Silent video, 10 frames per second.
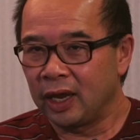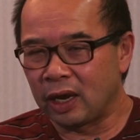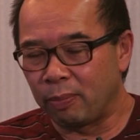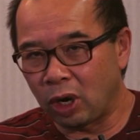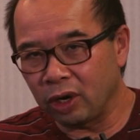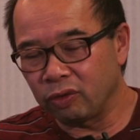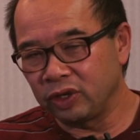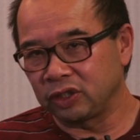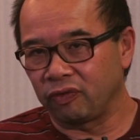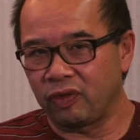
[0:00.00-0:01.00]
Now, part of the
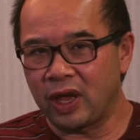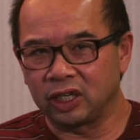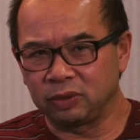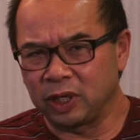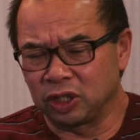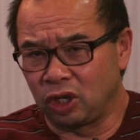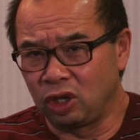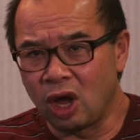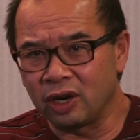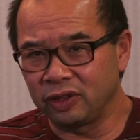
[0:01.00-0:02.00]
reason for that is because a
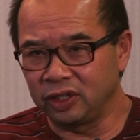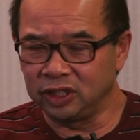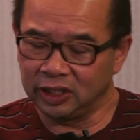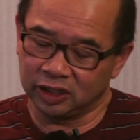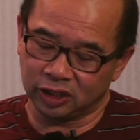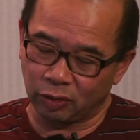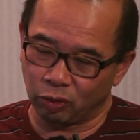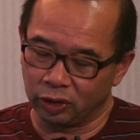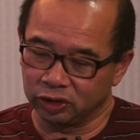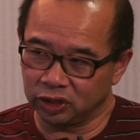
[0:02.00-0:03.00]
lot of the diseases that
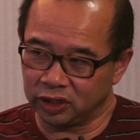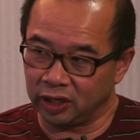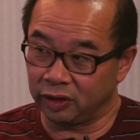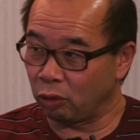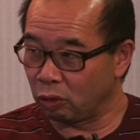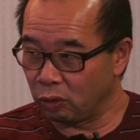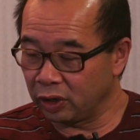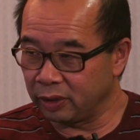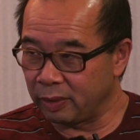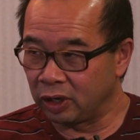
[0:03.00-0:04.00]
we're interested in, that we're
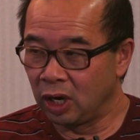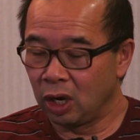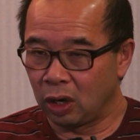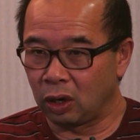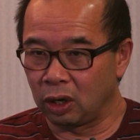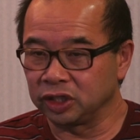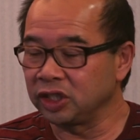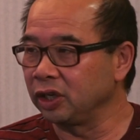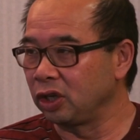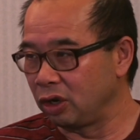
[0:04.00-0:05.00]
worried about, are
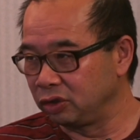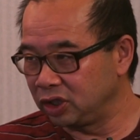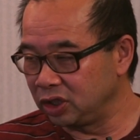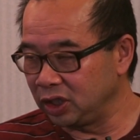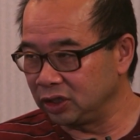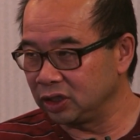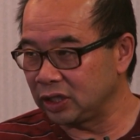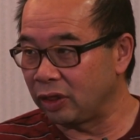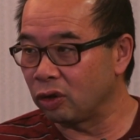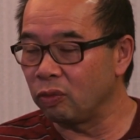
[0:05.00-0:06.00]
single host diseases,
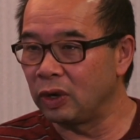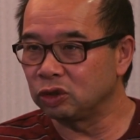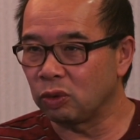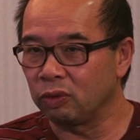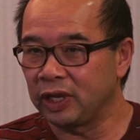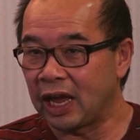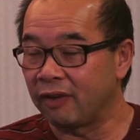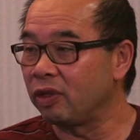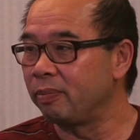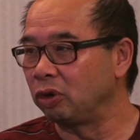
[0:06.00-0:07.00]
and they're the ones where we
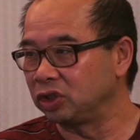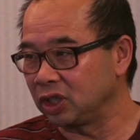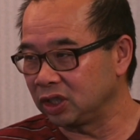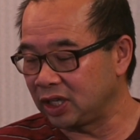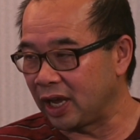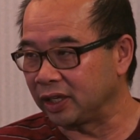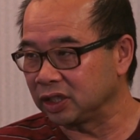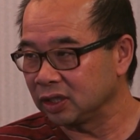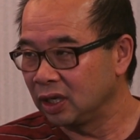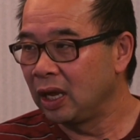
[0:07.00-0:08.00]
have the most
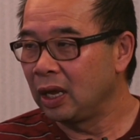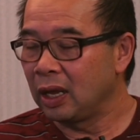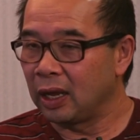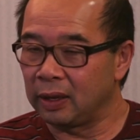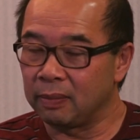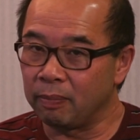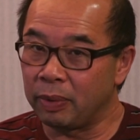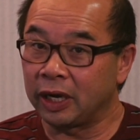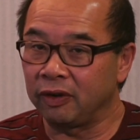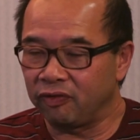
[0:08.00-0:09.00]
success.
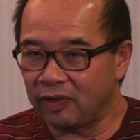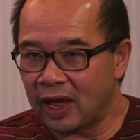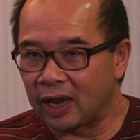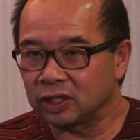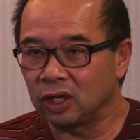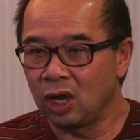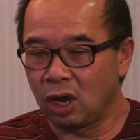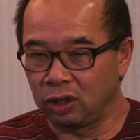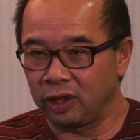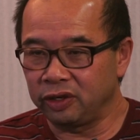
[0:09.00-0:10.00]
But in fact,
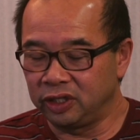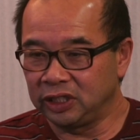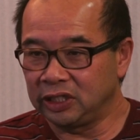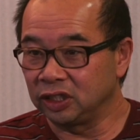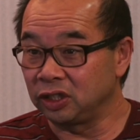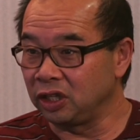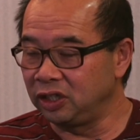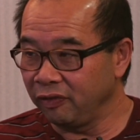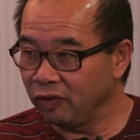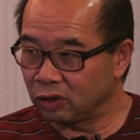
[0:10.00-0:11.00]
a lot of the diseases, the
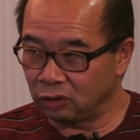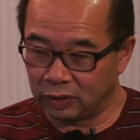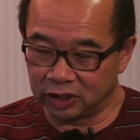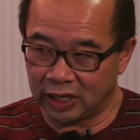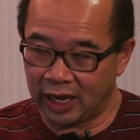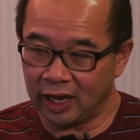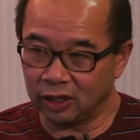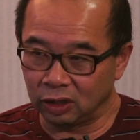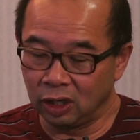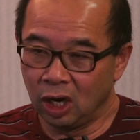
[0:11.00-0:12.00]
difficult ones to
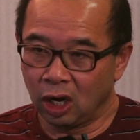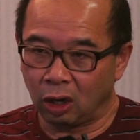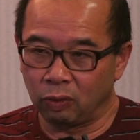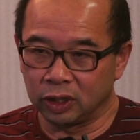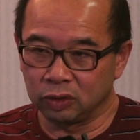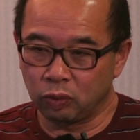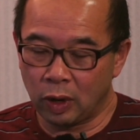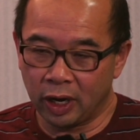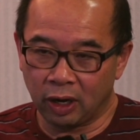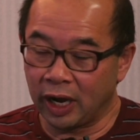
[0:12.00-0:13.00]
handle, are one
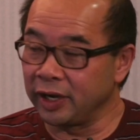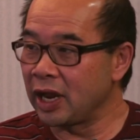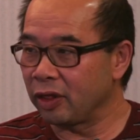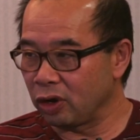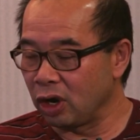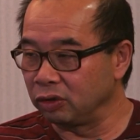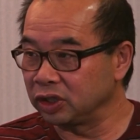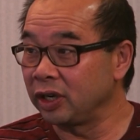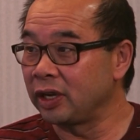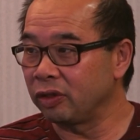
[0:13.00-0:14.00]
where another
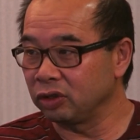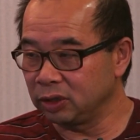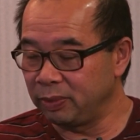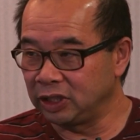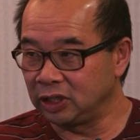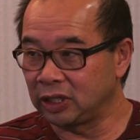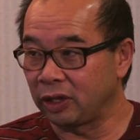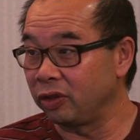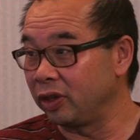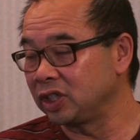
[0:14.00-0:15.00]
host, another species,
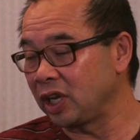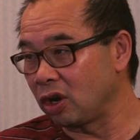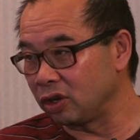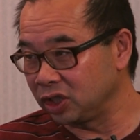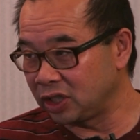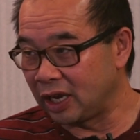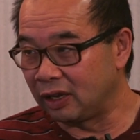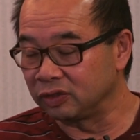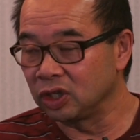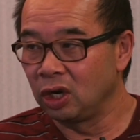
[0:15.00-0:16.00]
other than say
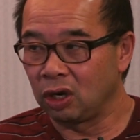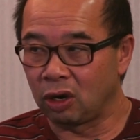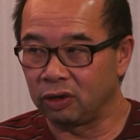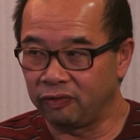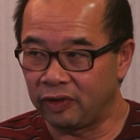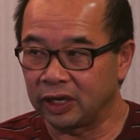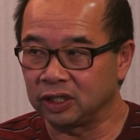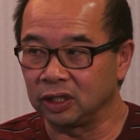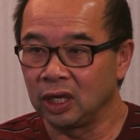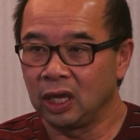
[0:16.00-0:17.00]
ourselves, are
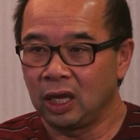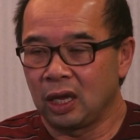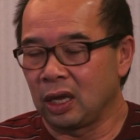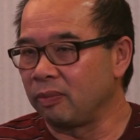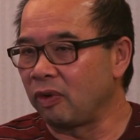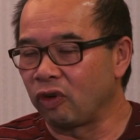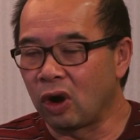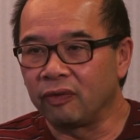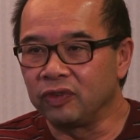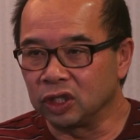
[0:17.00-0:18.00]
infected. For
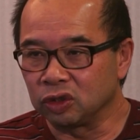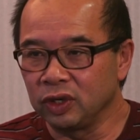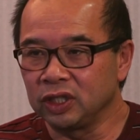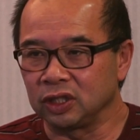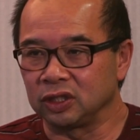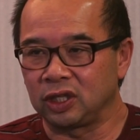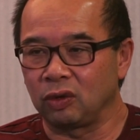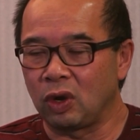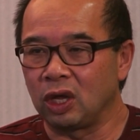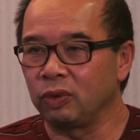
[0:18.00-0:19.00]
obvious reasons, that
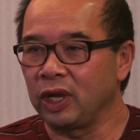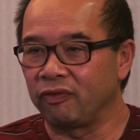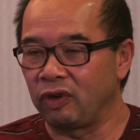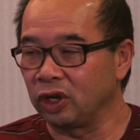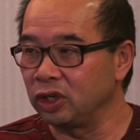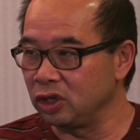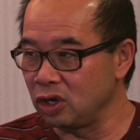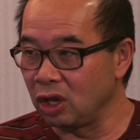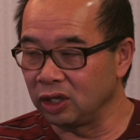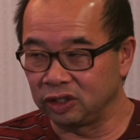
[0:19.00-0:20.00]
while we have very good
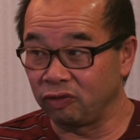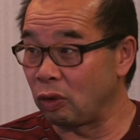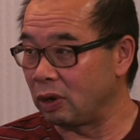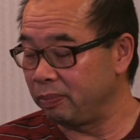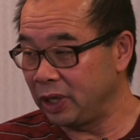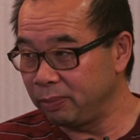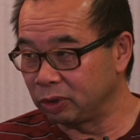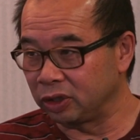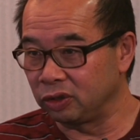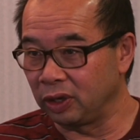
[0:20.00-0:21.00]
knowledge of what
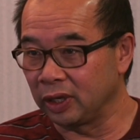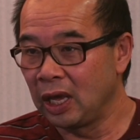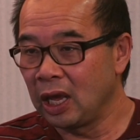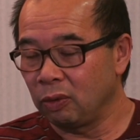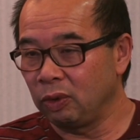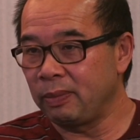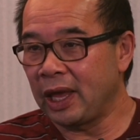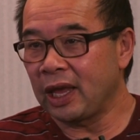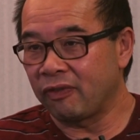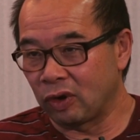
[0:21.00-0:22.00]
people are doing, we
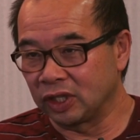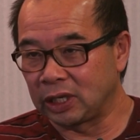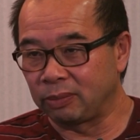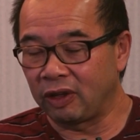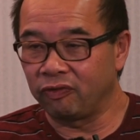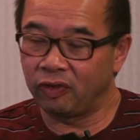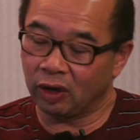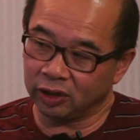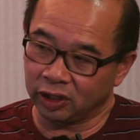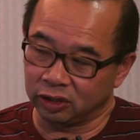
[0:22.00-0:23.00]
may, for example, have
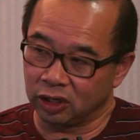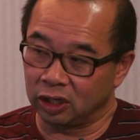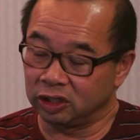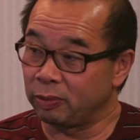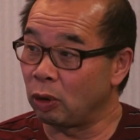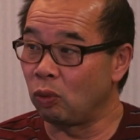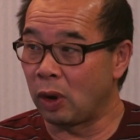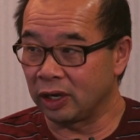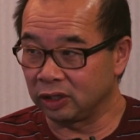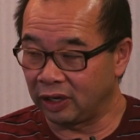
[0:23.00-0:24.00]
very little knowledge about
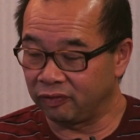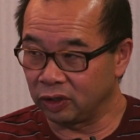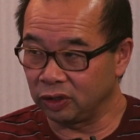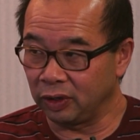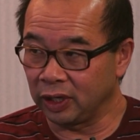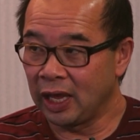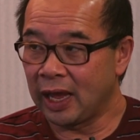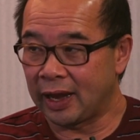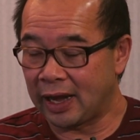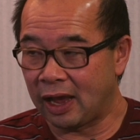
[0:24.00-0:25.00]
wildlife are doing
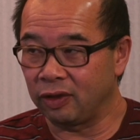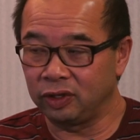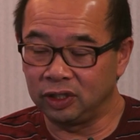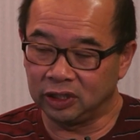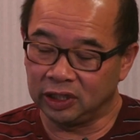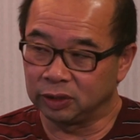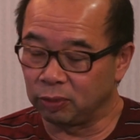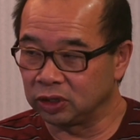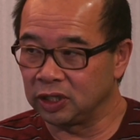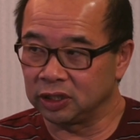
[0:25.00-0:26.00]
and how the disease
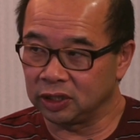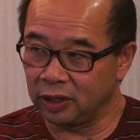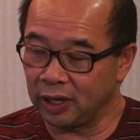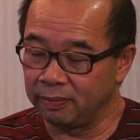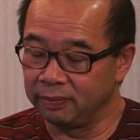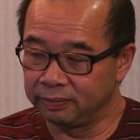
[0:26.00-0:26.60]
persists in them.